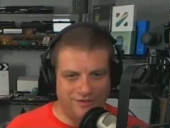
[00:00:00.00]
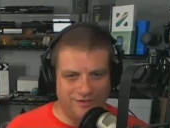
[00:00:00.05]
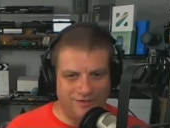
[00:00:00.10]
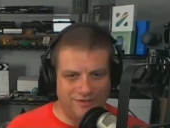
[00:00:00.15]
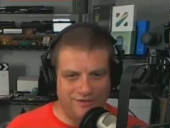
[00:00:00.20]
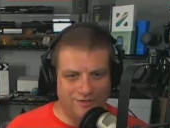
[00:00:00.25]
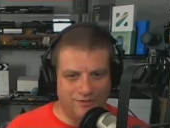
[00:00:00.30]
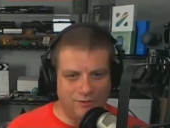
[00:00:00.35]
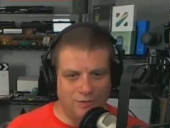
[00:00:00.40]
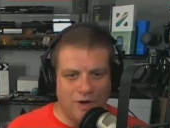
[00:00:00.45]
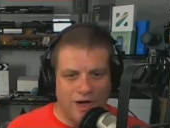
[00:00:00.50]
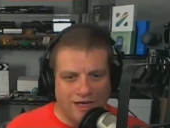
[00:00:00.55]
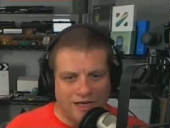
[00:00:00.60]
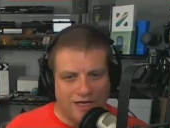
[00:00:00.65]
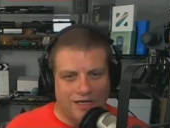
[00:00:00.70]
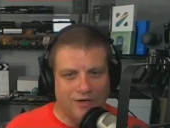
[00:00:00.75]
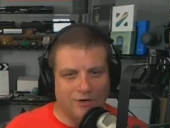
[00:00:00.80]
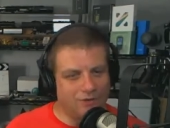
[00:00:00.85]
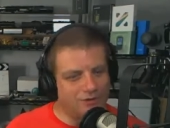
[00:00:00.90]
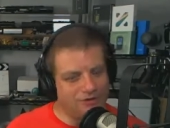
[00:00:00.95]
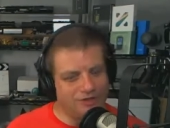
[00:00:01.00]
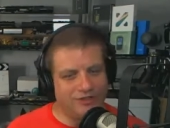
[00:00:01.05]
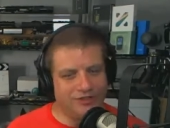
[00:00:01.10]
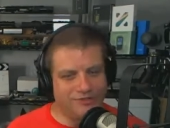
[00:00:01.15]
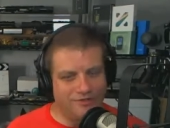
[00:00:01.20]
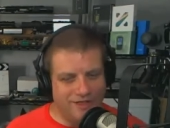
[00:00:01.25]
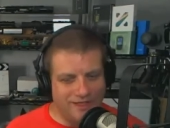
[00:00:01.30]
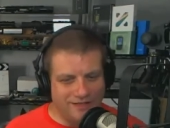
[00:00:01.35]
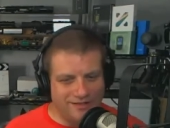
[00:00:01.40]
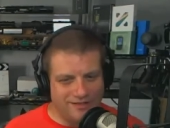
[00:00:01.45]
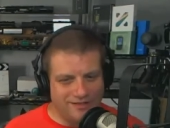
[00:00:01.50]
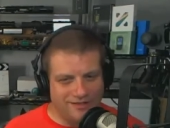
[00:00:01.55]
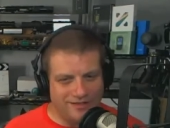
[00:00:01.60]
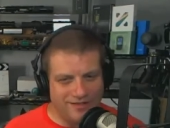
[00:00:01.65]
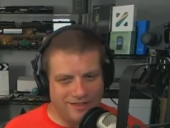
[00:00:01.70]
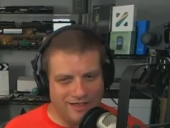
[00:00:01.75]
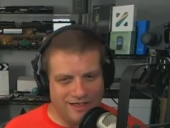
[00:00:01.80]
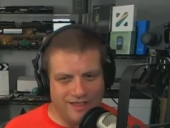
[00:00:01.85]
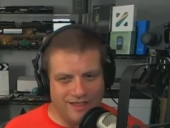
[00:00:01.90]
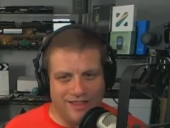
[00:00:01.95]
why not host an event?
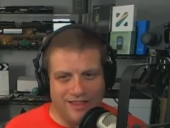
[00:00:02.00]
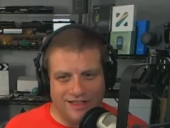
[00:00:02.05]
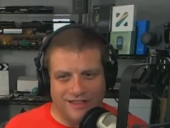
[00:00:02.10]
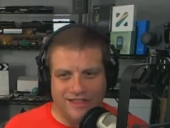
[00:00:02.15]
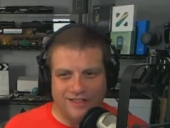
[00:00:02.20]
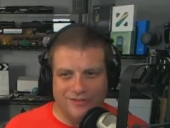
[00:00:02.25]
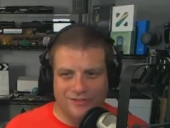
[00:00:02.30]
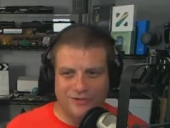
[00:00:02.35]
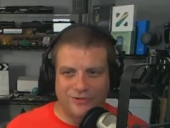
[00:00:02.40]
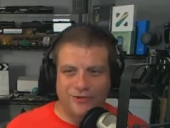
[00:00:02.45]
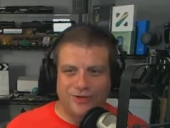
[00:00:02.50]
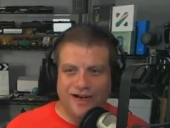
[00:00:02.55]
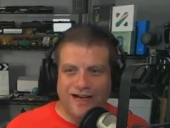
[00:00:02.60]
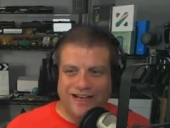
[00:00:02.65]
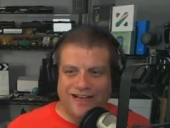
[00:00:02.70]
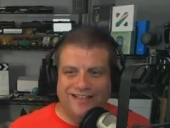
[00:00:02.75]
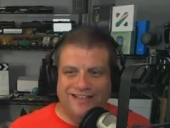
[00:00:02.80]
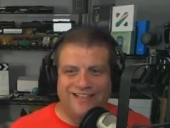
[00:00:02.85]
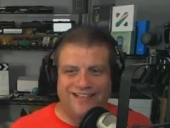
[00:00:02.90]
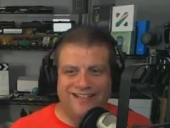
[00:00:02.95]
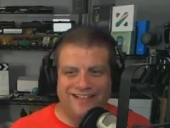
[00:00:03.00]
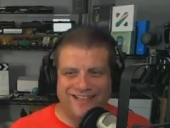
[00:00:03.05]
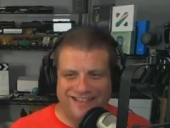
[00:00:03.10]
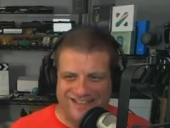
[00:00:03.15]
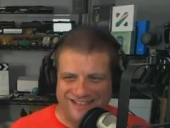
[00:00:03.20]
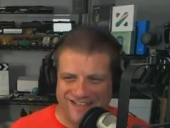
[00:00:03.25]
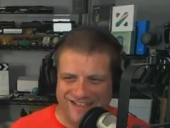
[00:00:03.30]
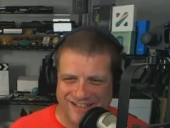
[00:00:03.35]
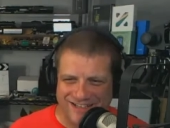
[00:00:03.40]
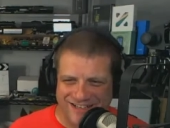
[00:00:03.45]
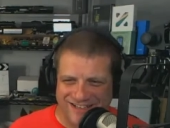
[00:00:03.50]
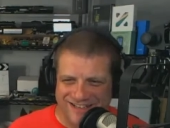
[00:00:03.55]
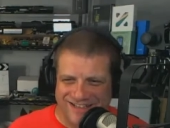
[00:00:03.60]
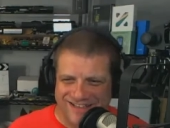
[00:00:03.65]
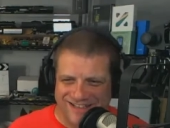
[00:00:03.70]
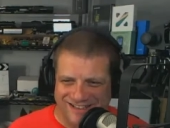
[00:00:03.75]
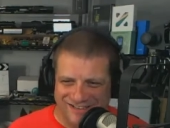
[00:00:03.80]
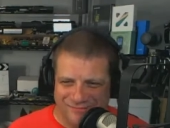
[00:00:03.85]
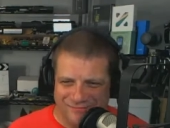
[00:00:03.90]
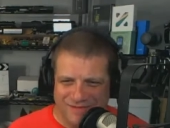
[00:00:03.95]
And I think that's a great idea.
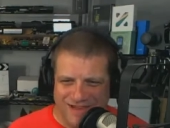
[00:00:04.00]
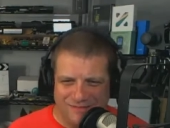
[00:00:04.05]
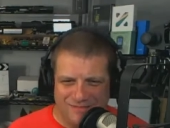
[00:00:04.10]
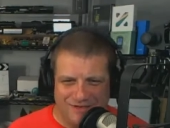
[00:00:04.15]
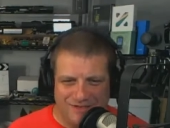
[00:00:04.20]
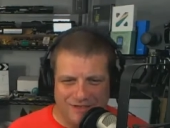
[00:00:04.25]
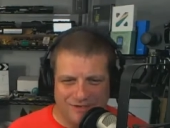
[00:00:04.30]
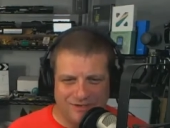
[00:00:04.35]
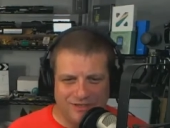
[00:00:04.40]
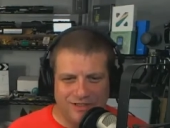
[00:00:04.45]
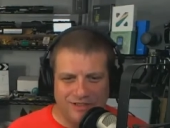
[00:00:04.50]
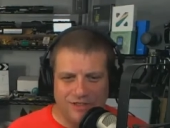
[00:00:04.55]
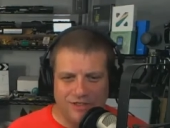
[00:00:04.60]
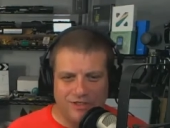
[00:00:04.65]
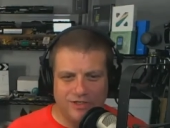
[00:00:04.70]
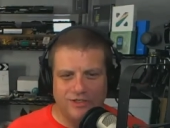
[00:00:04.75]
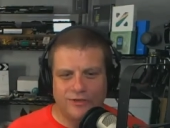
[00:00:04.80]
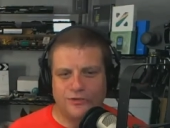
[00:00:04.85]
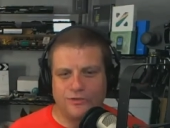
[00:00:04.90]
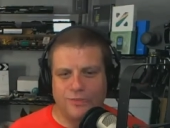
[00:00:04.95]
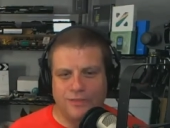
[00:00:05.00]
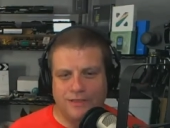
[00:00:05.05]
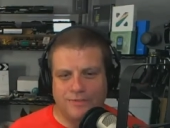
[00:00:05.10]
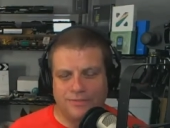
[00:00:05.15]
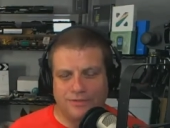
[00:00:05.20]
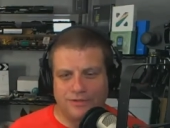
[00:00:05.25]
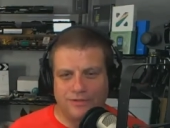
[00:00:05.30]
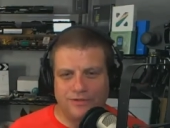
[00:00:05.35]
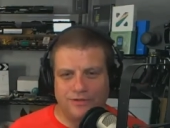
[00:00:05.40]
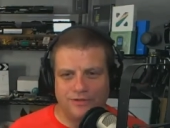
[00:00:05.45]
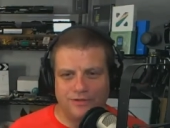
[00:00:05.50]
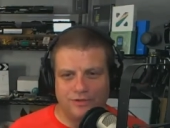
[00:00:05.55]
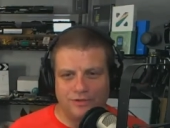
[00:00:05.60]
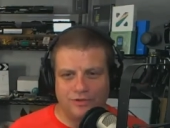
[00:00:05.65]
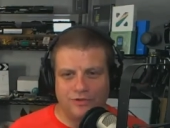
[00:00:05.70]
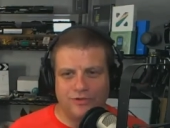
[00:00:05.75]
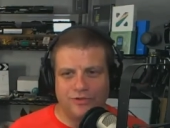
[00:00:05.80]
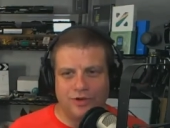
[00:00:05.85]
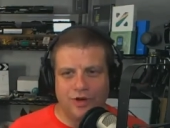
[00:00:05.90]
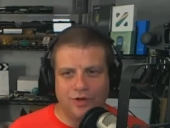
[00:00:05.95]
Maybe you encourage people
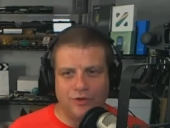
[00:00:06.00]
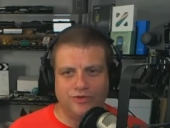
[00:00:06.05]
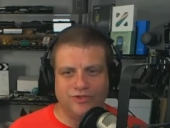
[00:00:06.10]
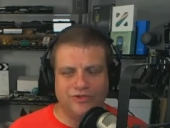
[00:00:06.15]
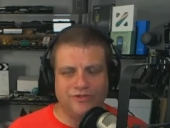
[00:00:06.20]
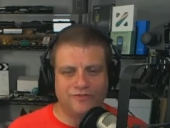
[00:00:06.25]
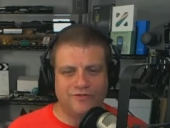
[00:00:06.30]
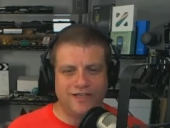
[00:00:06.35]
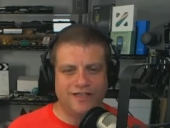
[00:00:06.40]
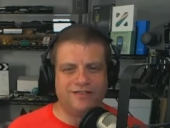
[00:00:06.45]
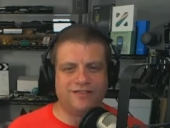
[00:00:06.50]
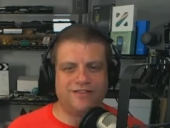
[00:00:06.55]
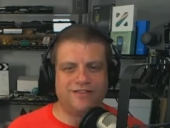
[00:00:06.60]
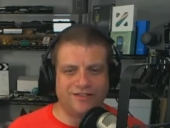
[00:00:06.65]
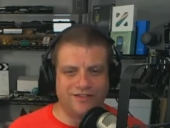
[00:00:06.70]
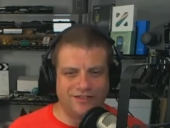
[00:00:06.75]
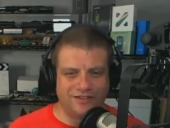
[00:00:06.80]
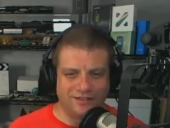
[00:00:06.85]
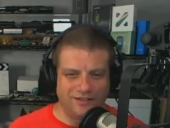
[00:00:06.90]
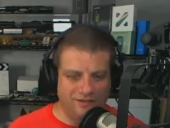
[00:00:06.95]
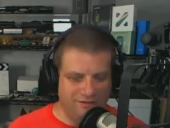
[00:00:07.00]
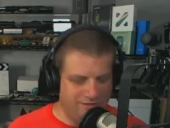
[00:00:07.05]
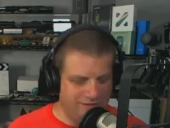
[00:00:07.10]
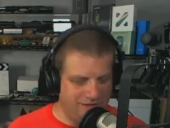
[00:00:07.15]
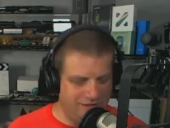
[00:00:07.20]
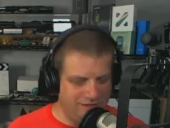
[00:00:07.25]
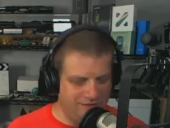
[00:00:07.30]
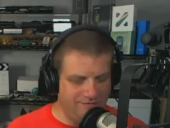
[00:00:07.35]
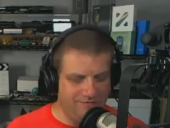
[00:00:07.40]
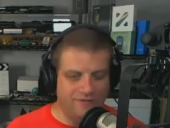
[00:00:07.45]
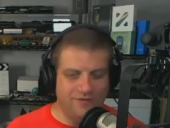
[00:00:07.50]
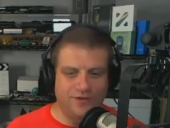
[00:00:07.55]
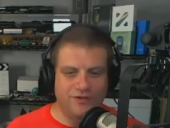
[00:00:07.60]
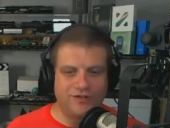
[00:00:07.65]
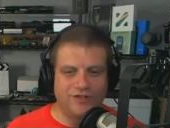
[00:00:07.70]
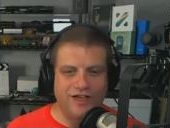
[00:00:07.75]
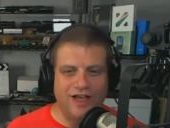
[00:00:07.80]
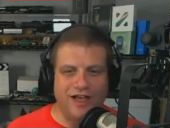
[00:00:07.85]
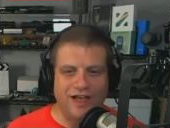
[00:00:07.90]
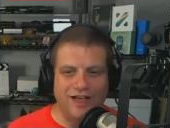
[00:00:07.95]
to host events as their first
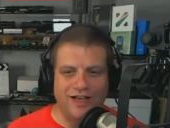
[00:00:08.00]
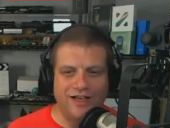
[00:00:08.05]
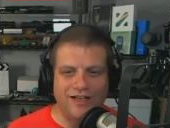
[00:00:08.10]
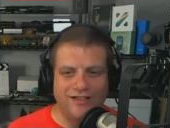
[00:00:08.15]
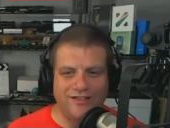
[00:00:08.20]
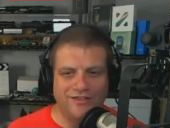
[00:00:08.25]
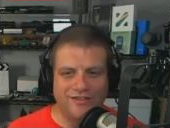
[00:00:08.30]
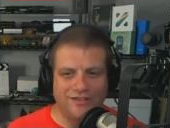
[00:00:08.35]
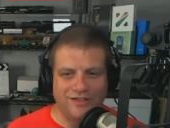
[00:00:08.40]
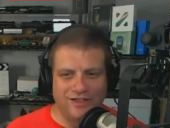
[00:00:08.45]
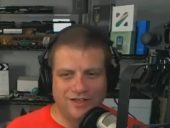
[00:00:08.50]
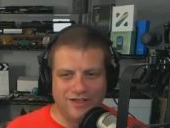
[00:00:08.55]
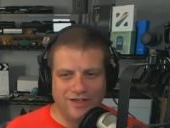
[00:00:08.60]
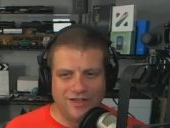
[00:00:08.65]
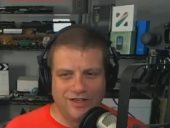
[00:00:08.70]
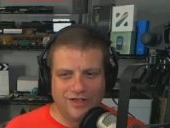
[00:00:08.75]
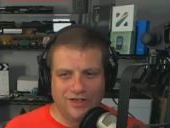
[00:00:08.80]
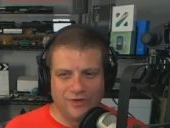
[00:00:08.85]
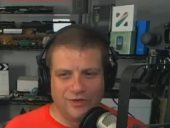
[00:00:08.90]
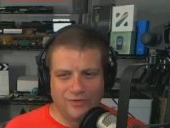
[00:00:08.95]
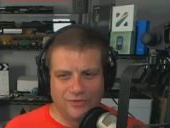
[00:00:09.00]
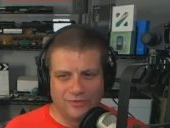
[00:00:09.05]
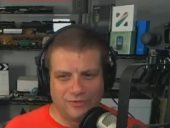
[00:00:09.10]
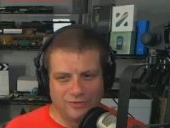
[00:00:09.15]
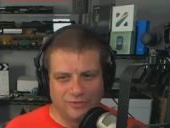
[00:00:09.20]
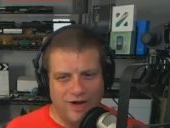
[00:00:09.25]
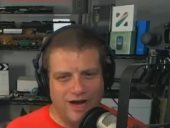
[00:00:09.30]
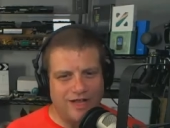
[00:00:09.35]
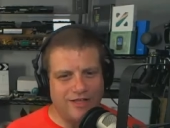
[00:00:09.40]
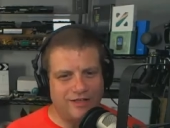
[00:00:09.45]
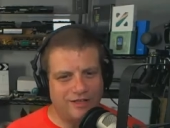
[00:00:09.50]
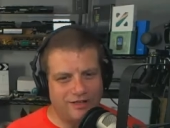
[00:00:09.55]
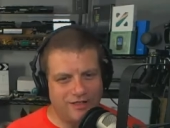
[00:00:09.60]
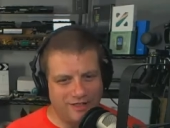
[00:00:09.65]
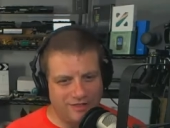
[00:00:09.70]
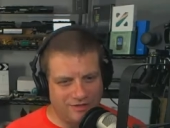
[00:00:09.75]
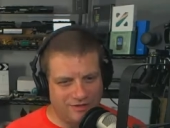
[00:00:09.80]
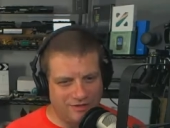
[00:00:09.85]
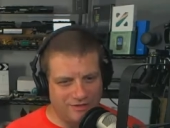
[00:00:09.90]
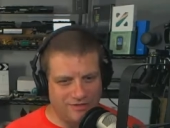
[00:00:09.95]
hides rather than
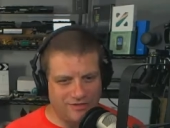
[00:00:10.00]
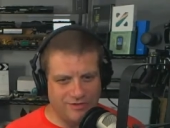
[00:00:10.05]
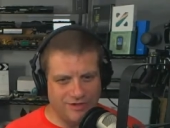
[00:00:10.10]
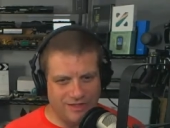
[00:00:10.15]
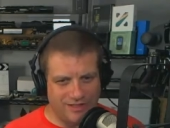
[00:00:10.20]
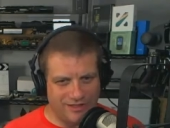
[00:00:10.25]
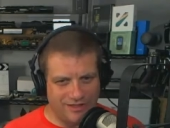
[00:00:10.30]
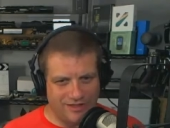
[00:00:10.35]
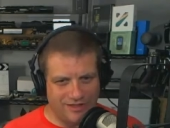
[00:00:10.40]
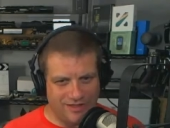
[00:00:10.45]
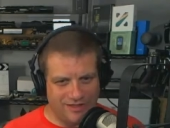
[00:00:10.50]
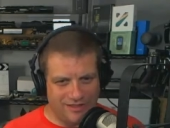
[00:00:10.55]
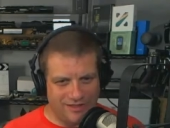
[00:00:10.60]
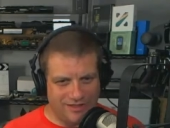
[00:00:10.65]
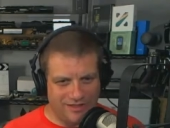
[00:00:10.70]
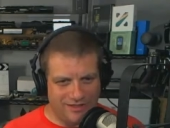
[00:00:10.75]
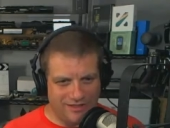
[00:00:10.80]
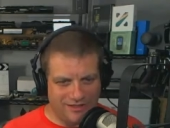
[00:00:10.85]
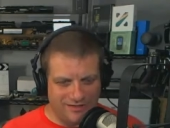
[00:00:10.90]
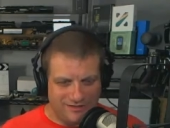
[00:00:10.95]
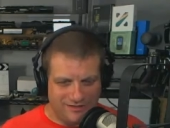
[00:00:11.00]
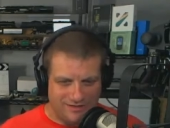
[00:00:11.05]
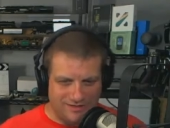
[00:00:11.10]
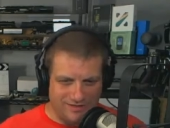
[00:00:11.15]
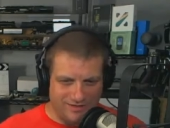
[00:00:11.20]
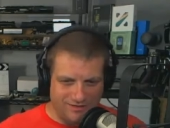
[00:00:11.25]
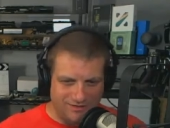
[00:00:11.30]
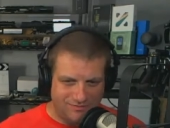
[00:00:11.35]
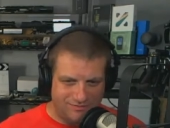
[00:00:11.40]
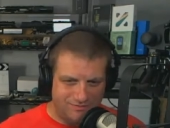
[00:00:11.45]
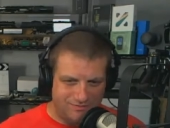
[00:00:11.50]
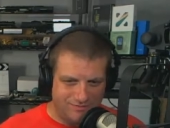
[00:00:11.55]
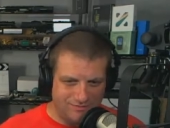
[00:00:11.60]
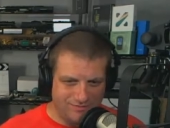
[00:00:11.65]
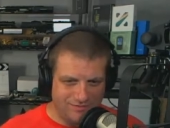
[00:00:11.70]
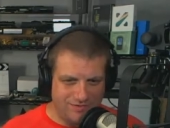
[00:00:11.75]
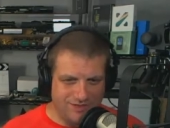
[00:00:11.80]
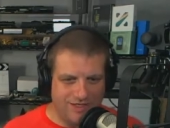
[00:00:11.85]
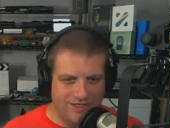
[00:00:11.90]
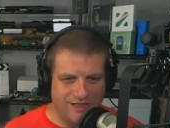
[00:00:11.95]
doing the
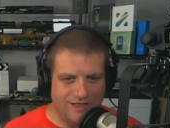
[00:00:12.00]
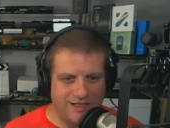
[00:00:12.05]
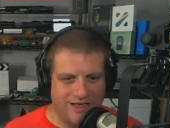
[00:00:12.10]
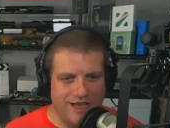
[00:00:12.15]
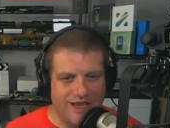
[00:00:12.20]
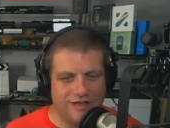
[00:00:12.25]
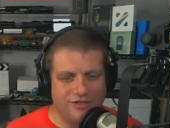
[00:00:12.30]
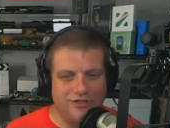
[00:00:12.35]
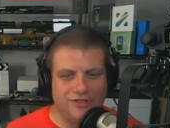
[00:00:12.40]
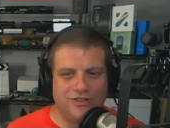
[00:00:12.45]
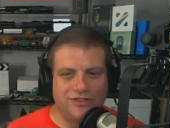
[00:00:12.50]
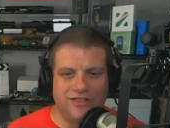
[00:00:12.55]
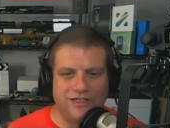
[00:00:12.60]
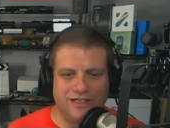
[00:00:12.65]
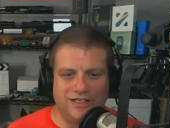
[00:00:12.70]
cache container.